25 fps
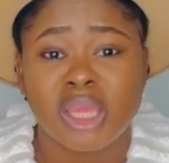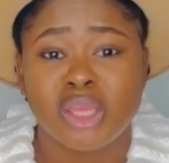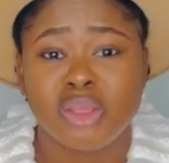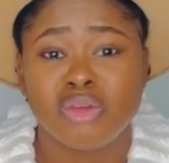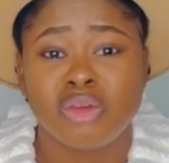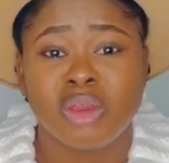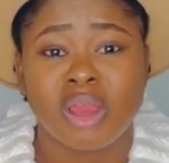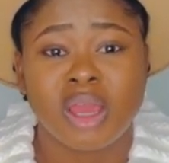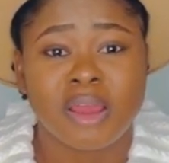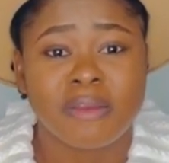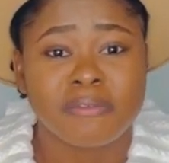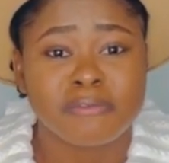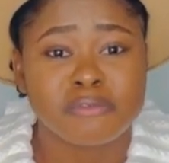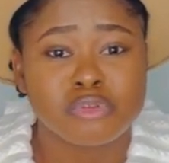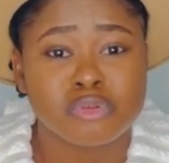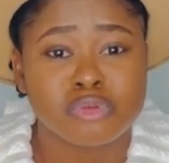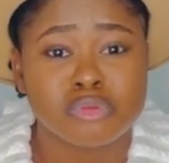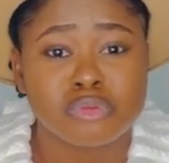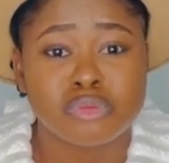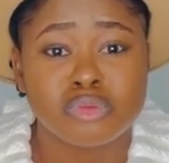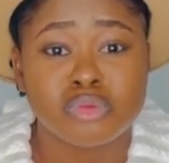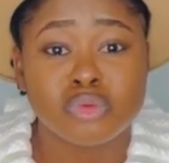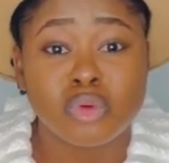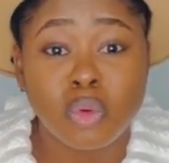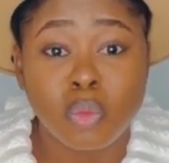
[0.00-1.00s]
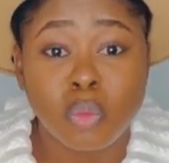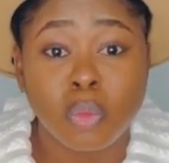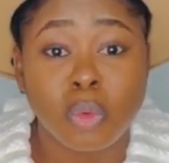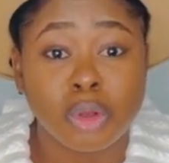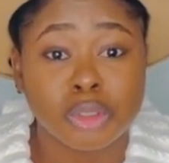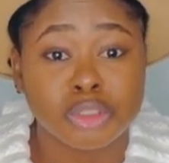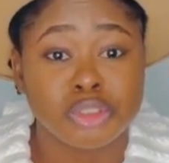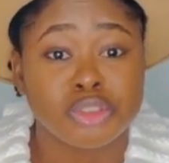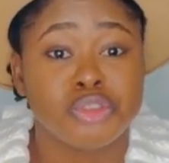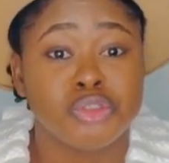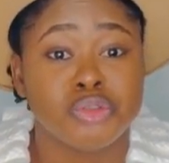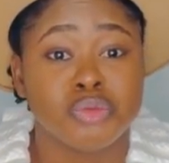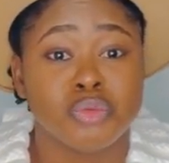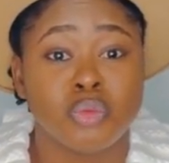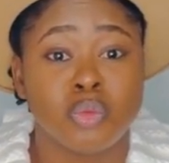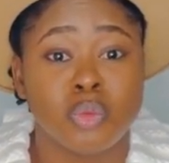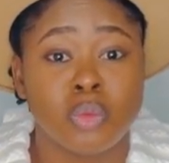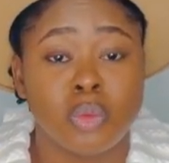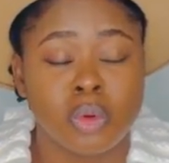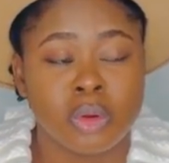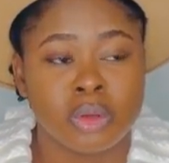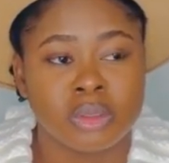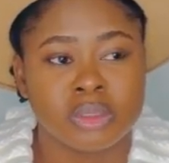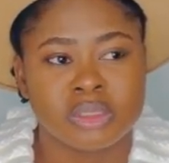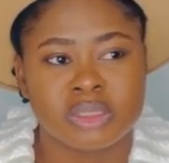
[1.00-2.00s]
You have to know what you
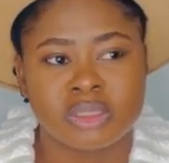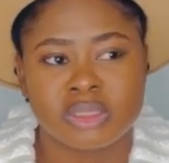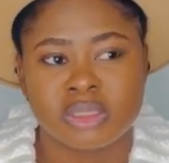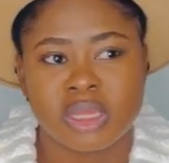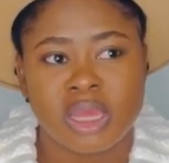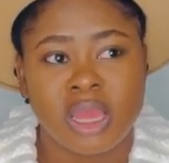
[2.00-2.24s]
want.